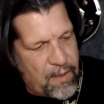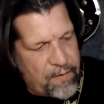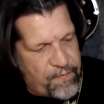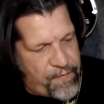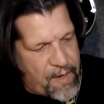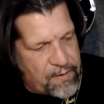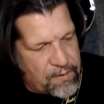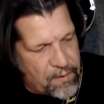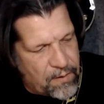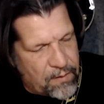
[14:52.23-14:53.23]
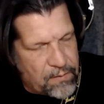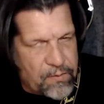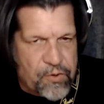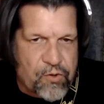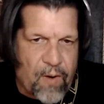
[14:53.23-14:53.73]
Fender
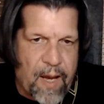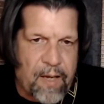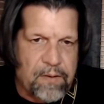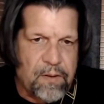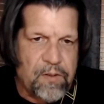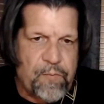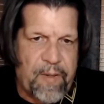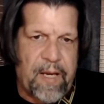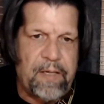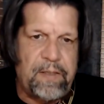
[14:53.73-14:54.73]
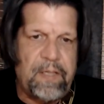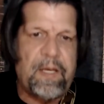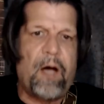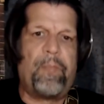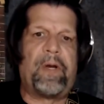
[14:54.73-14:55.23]
Strat spaghetti
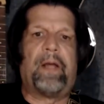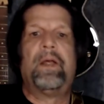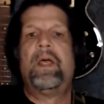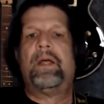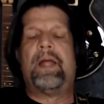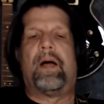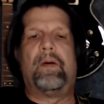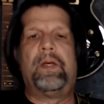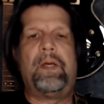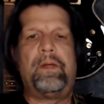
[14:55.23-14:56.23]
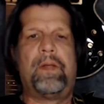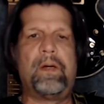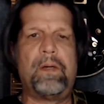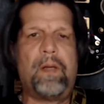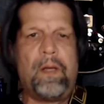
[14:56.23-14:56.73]
decal put on. Now,
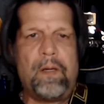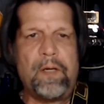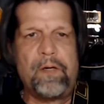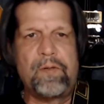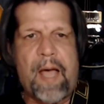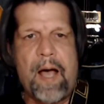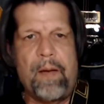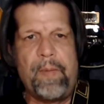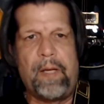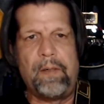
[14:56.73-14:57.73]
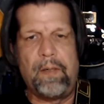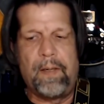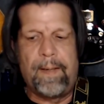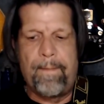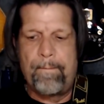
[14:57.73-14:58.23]
a little comment
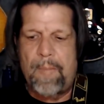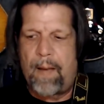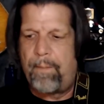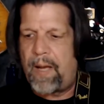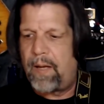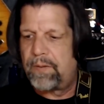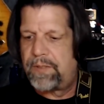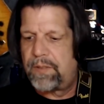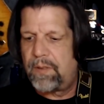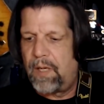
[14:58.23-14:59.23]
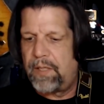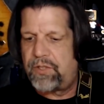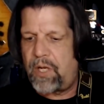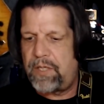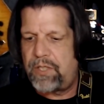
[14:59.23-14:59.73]
about
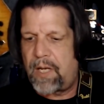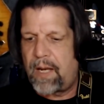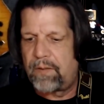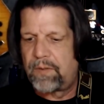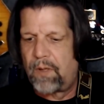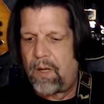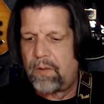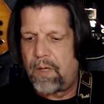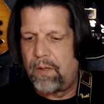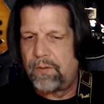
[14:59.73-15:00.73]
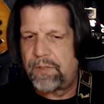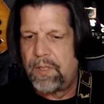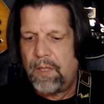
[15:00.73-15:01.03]
changing out the logos.